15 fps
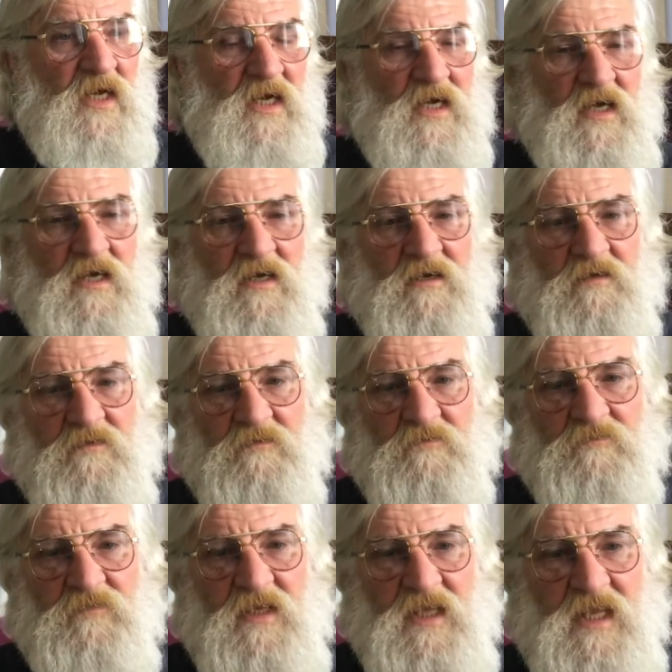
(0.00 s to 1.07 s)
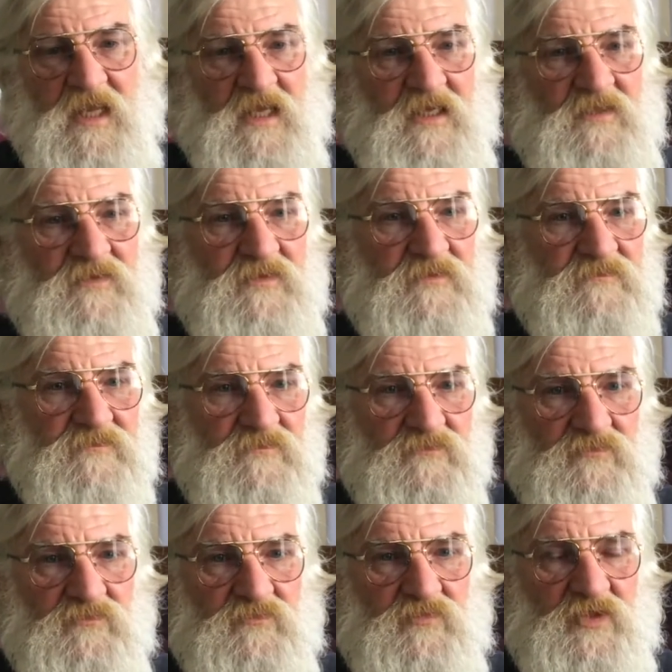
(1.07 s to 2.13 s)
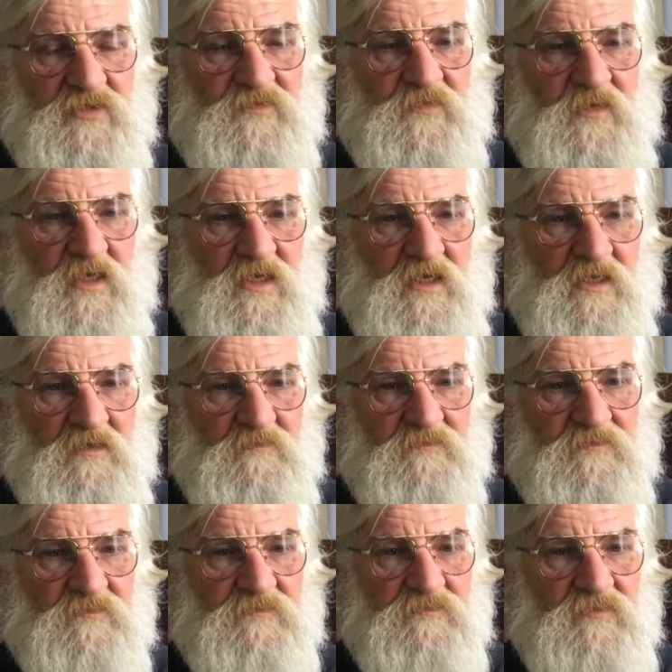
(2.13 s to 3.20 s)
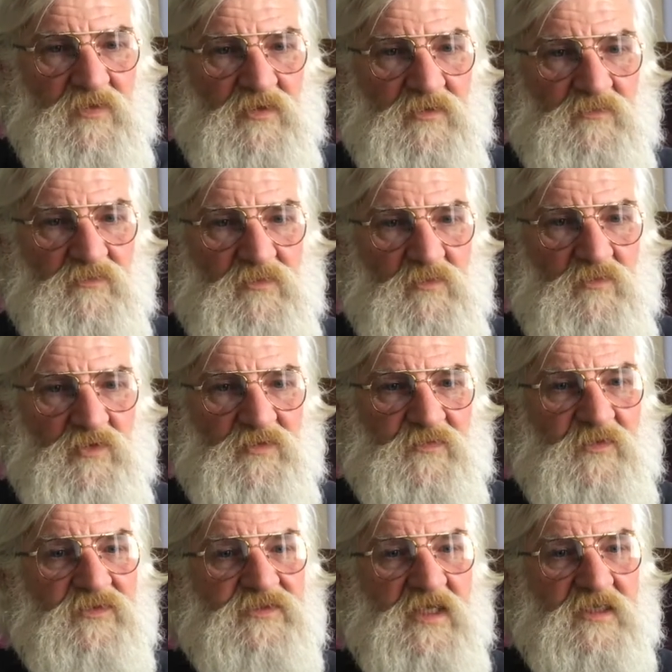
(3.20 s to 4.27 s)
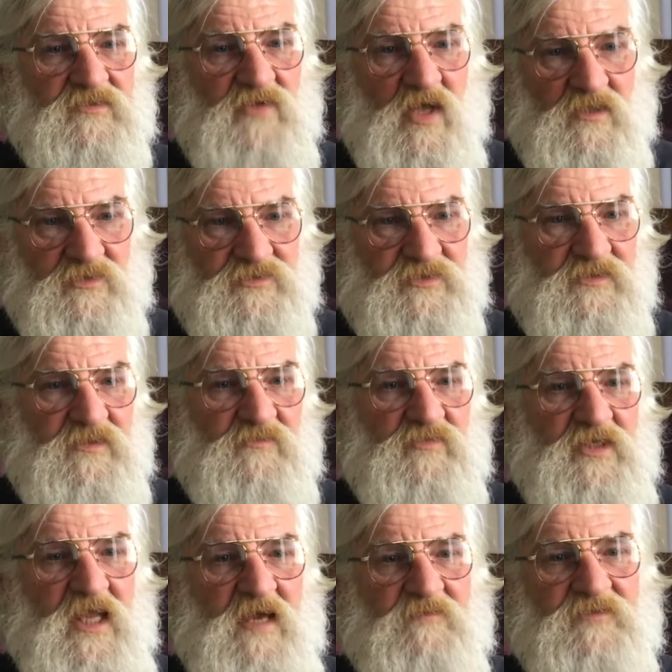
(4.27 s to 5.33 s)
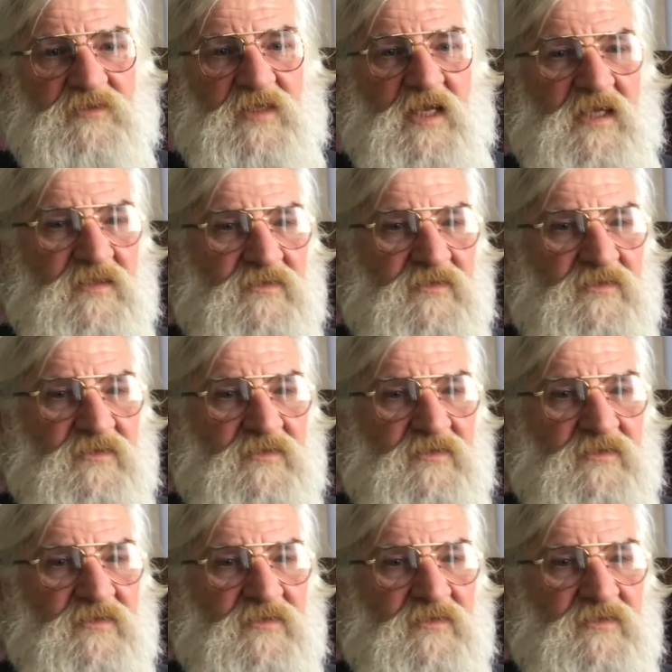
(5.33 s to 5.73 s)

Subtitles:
And with the technology that we have today,